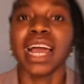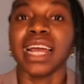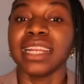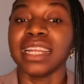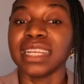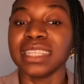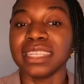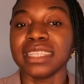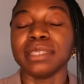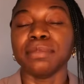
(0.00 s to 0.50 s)
And
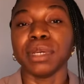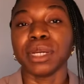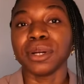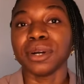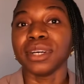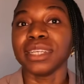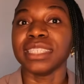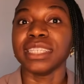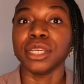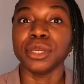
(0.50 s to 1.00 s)
that is
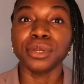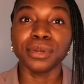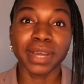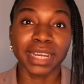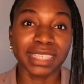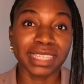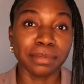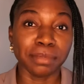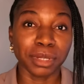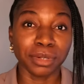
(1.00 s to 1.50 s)
because the U
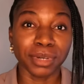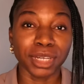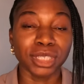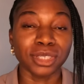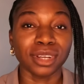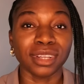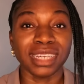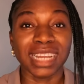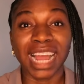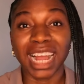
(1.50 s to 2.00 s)
S
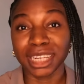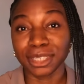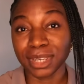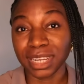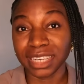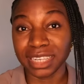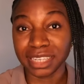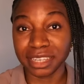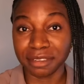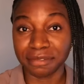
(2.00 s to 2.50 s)
immigration
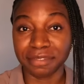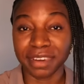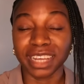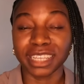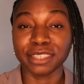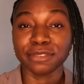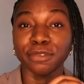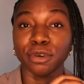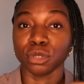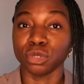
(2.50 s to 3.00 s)
actually
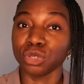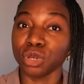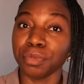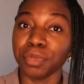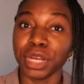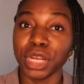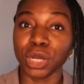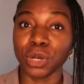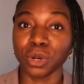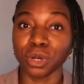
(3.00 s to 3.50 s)
differs for so
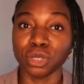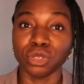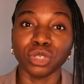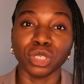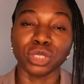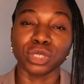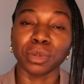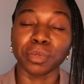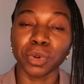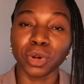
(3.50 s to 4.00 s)
many
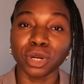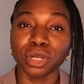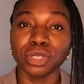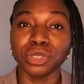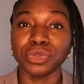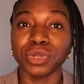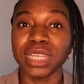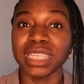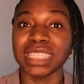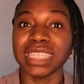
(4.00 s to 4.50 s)
countries. Some
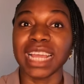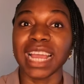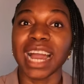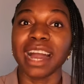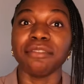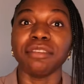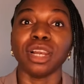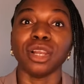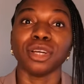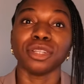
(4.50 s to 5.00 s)
countries, they
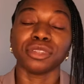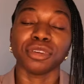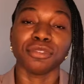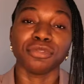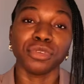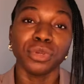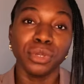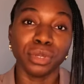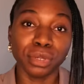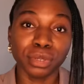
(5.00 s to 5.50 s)
have a lot
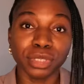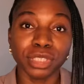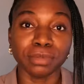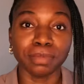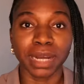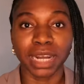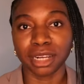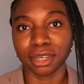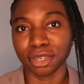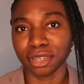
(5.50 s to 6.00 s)
of
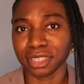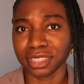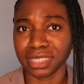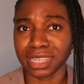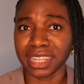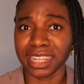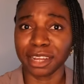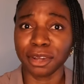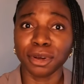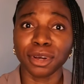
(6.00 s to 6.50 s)
huge backlogs.
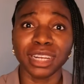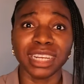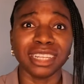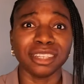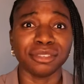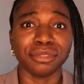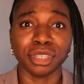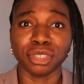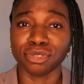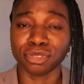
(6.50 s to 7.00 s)
They, they call
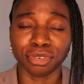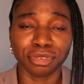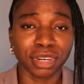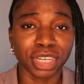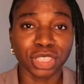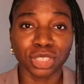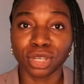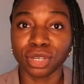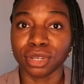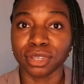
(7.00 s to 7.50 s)
it
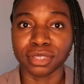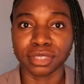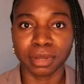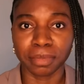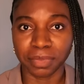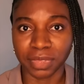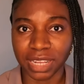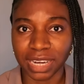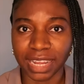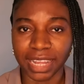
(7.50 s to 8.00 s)
retrogression or
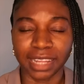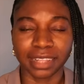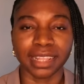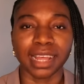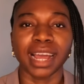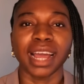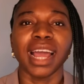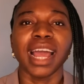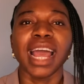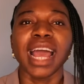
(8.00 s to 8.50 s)
something like
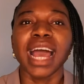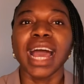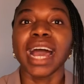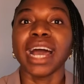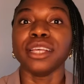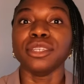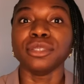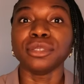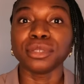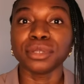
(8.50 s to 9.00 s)
that.
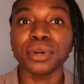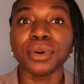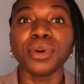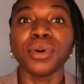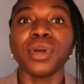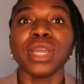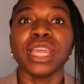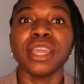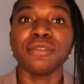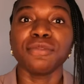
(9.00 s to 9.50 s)
And
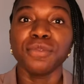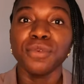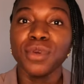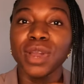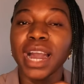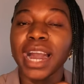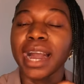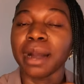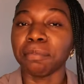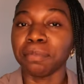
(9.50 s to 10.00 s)
so if you
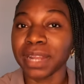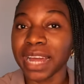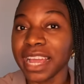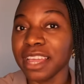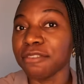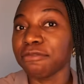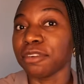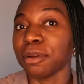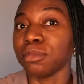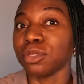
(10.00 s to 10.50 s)
are
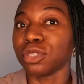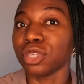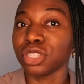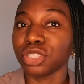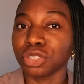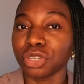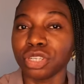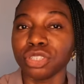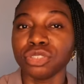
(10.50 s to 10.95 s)
applying from such